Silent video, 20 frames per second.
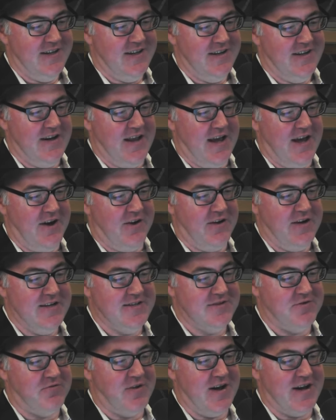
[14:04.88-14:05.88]
Now, he's
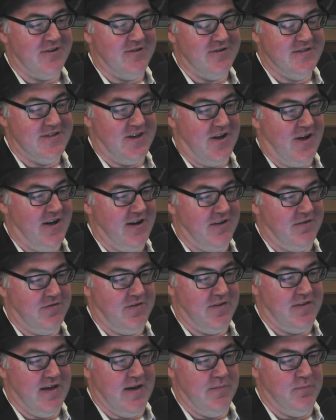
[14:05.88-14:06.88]
a record signing for
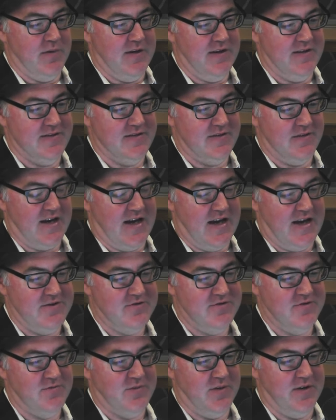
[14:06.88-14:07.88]
them. He's
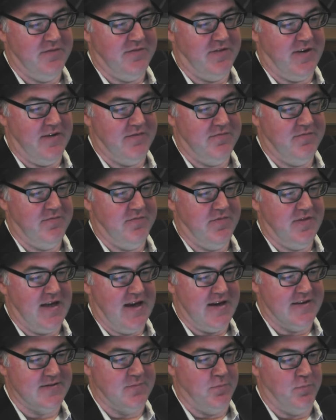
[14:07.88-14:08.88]
125,000
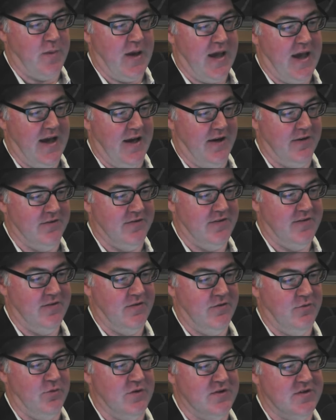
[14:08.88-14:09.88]
pounds,
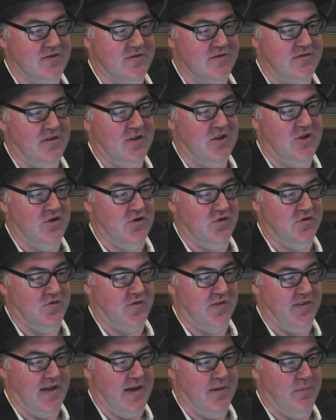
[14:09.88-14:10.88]
which is huge for
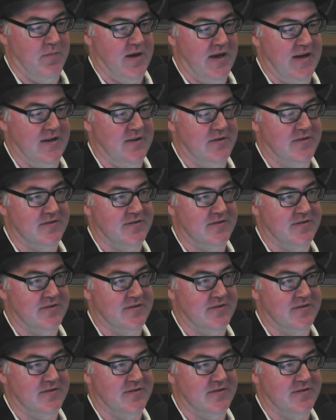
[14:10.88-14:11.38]
them, and he's